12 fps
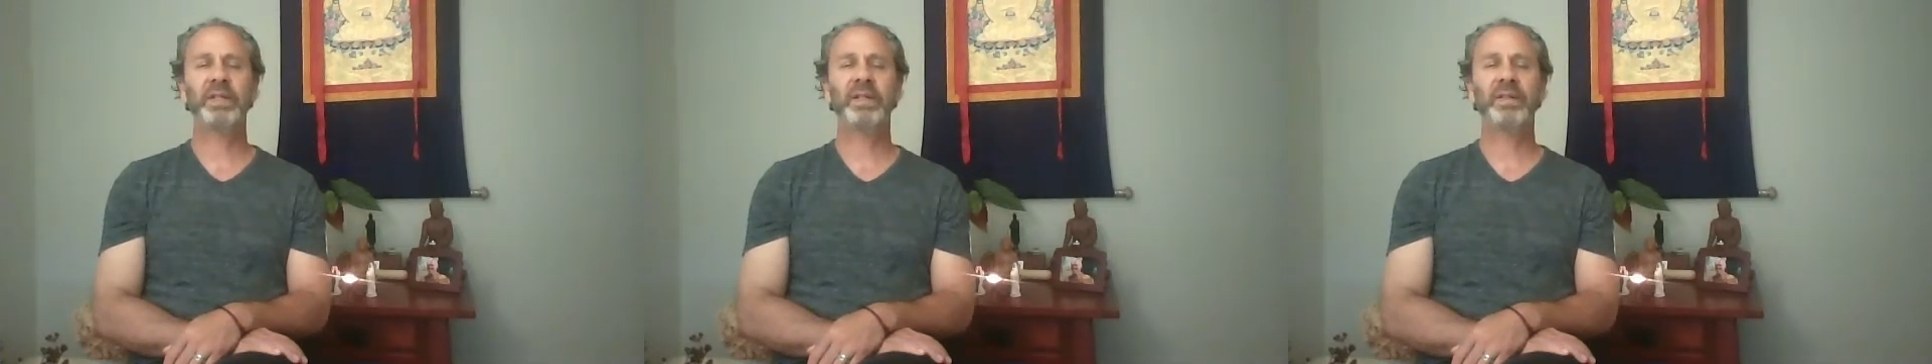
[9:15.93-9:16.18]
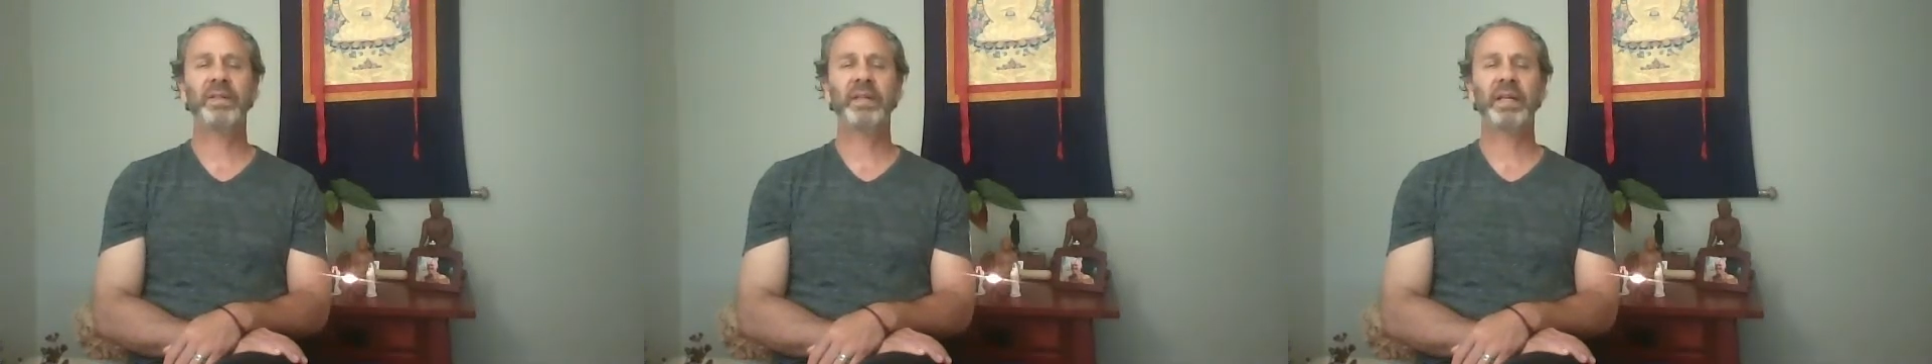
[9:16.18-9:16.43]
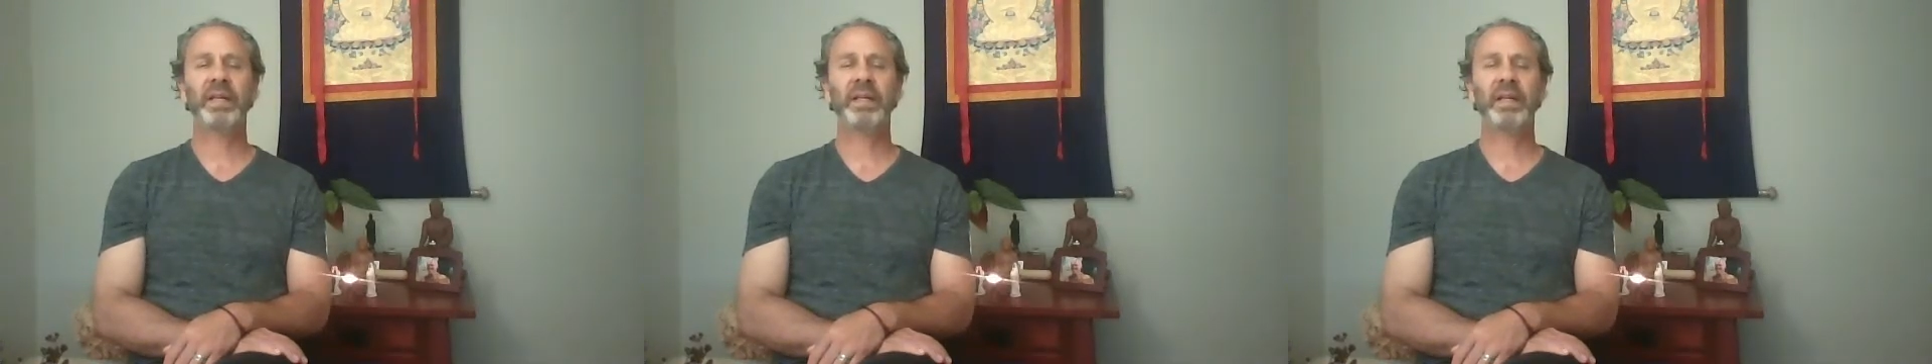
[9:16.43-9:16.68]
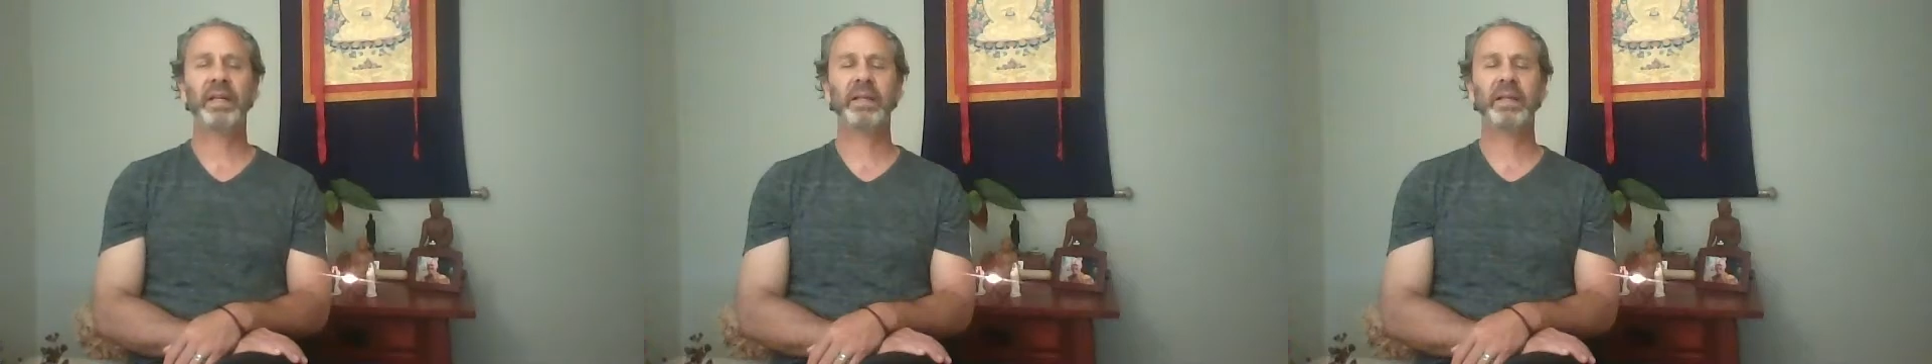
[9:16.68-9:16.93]
to stay
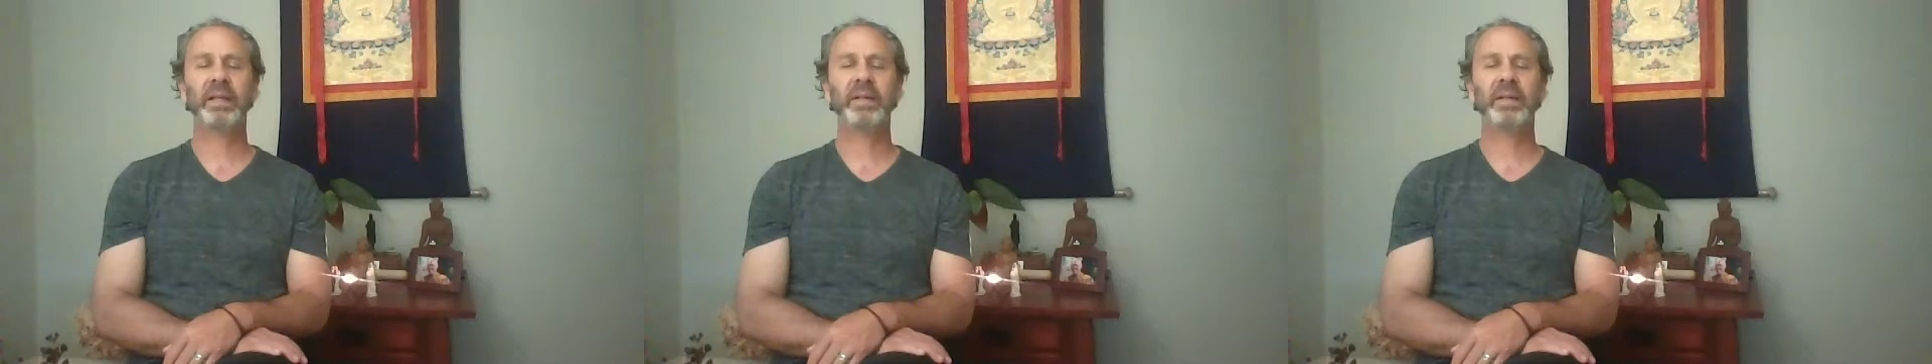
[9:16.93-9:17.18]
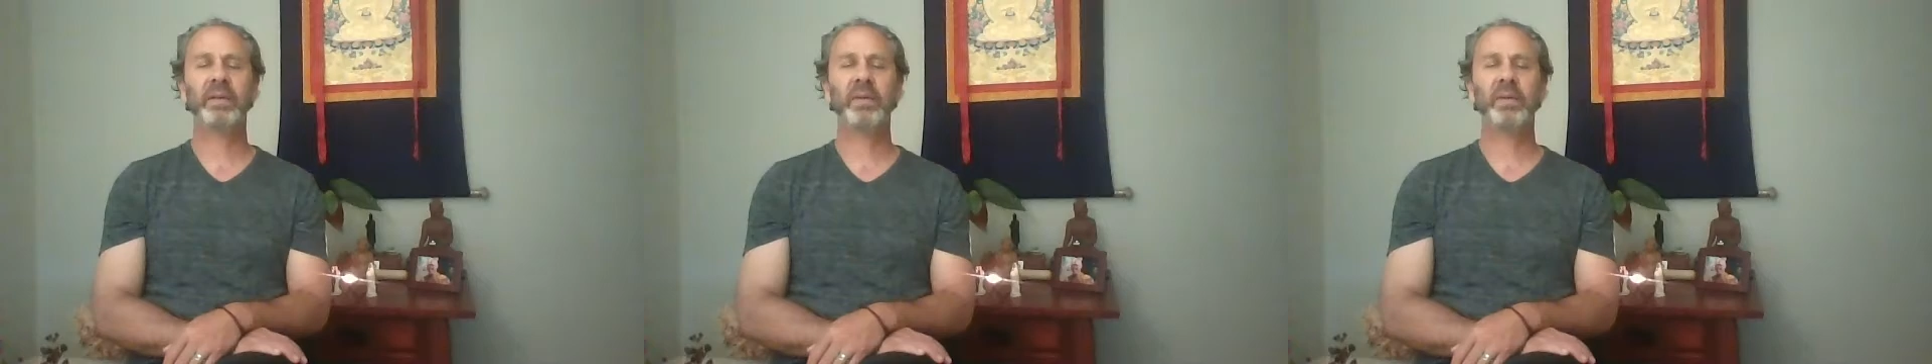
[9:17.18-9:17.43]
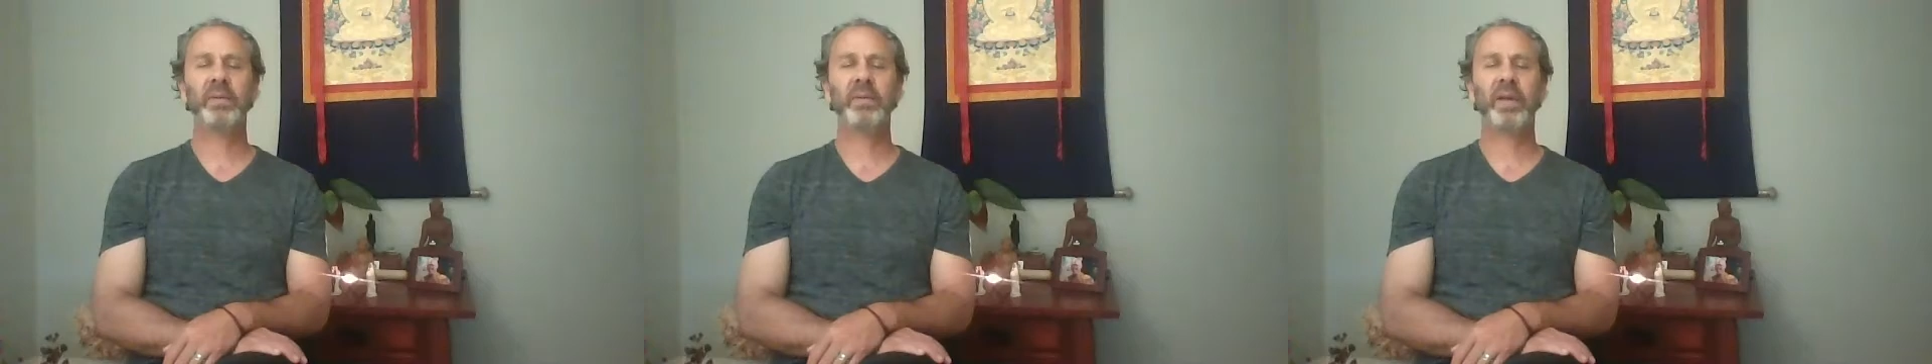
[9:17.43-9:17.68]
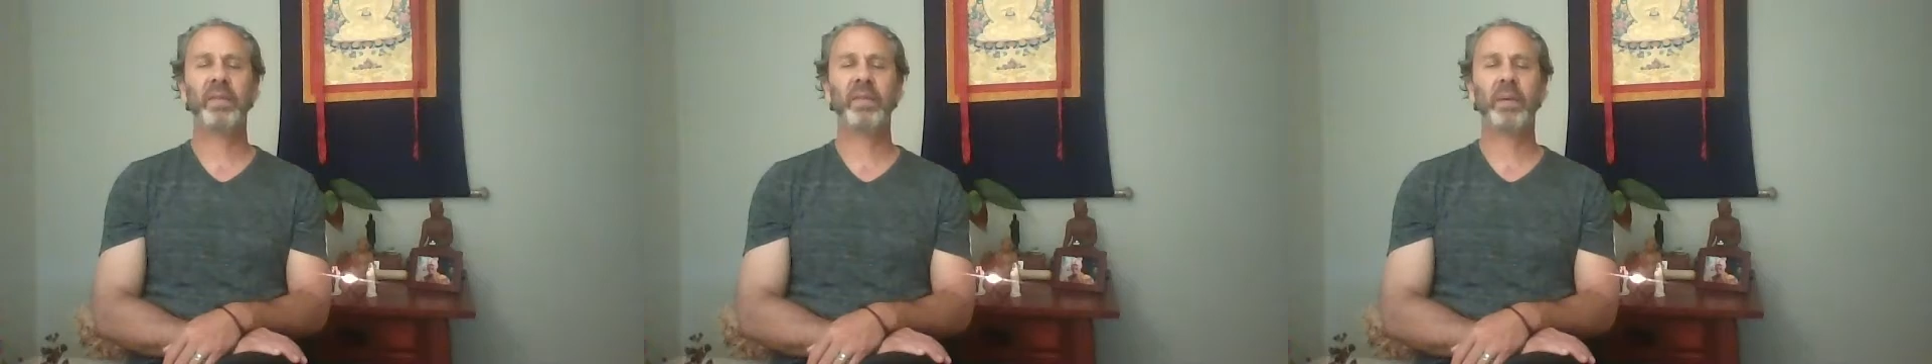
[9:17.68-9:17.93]
connected to the
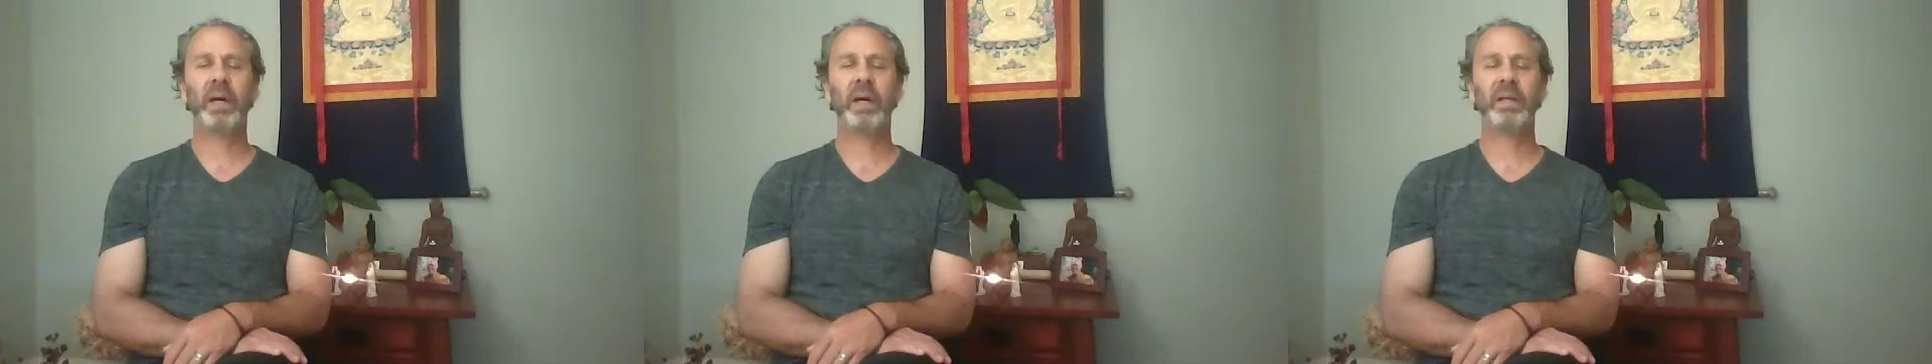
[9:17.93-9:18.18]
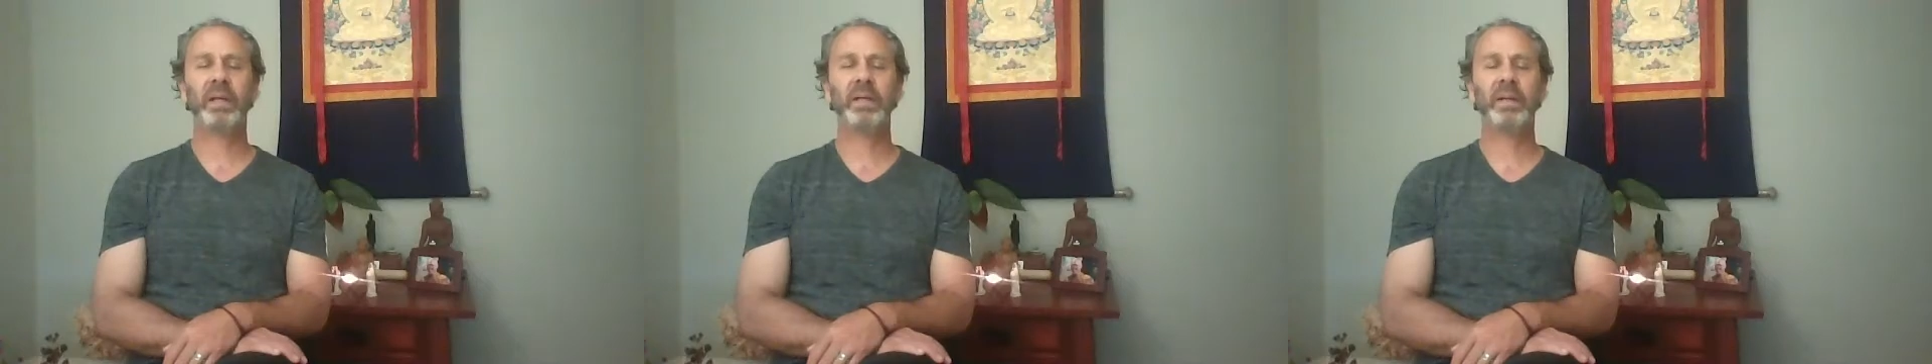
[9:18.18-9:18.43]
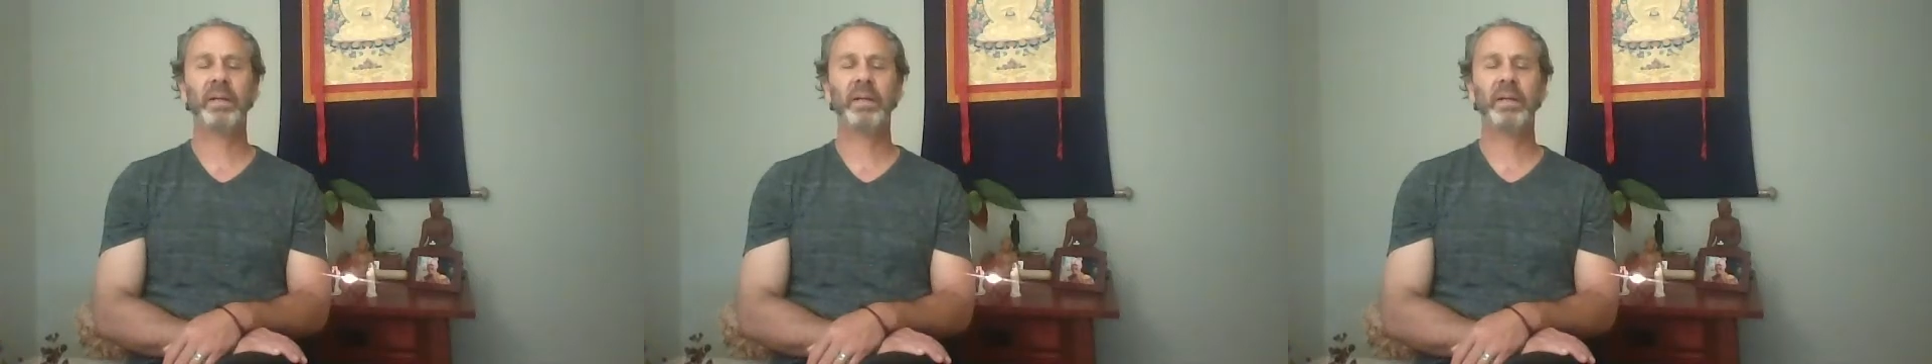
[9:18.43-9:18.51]
breath body,